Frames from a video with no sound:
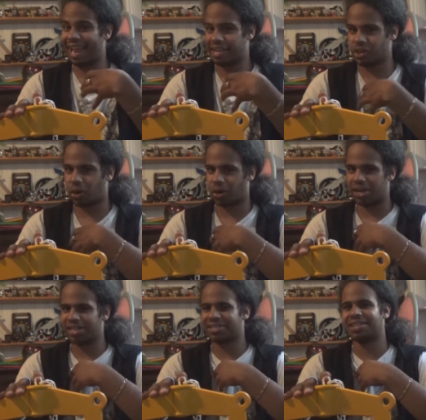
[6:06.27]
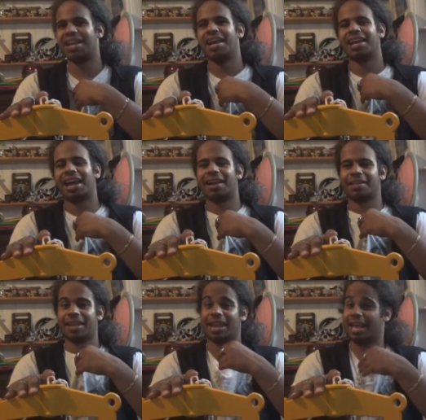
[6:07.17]
and darkness, kind
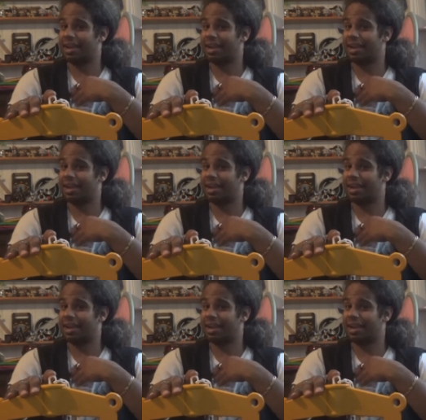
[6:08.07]
of thing.